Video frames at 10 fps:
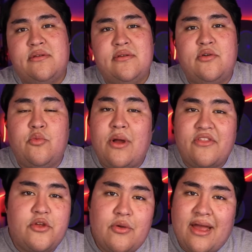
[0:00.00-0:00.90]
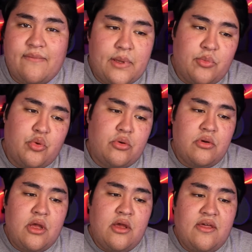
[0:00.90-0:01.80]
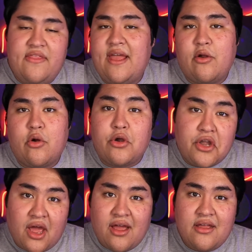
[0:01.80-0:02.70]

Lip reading: Whether you have people there or not,